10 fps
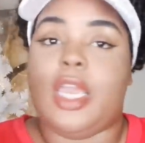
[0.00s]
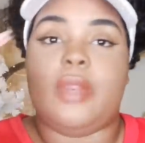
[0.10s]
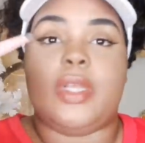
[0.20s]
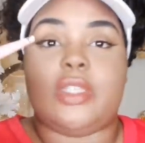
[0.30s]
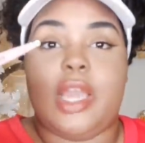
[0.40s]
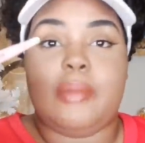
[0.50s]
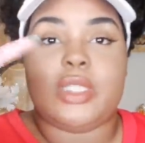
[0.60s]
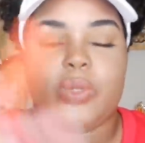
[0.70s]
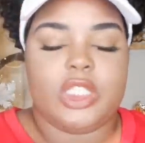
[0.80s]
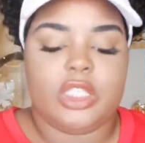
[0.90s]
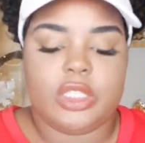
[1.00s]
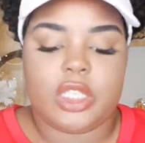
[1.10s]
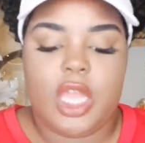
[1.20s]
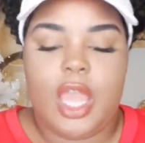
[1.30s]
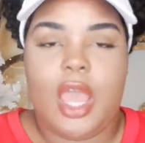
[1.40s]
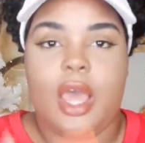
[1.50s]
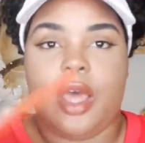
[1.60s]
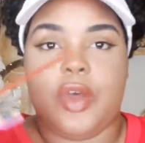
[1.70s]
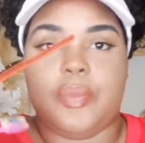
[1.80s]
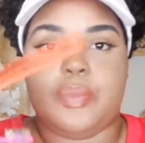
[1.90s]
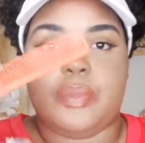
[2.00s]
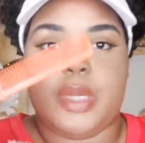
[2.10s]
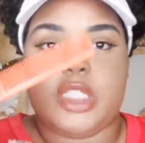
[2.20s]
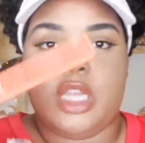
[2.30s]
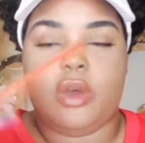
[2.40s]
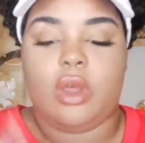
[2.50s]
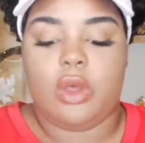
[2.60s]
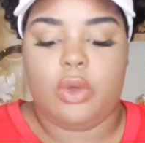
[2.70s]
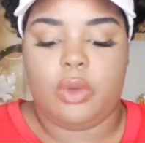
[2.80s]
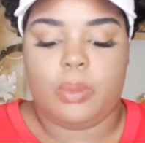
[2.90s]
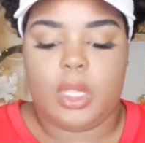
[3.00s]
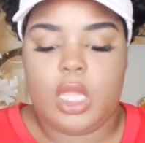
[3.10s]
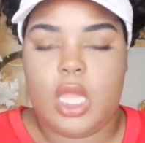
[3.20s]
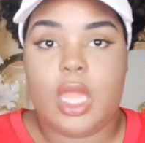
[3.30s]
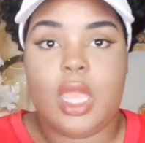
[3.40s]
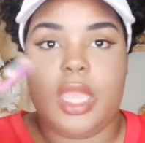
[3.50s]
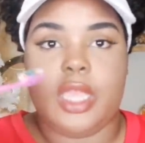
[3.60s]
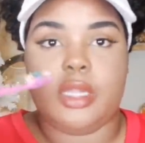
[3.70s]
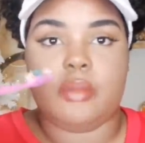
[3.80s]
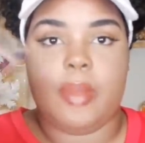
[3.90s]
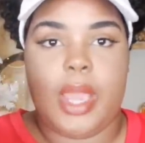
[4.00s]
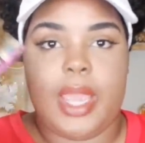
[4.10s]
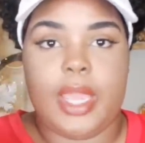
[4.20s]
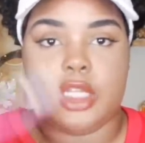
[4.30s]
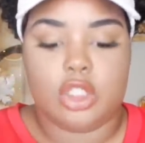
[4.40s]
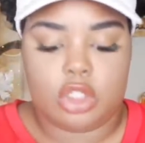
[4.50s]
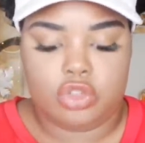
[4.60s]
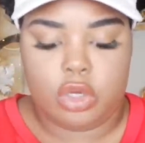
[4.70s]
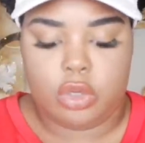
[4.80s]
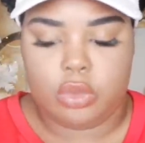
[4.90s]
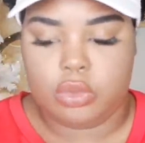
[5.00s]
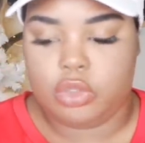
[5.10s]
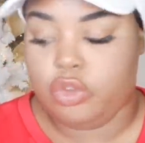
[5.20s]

Anyway, so I have my tweezers, my tail comb, and my edge control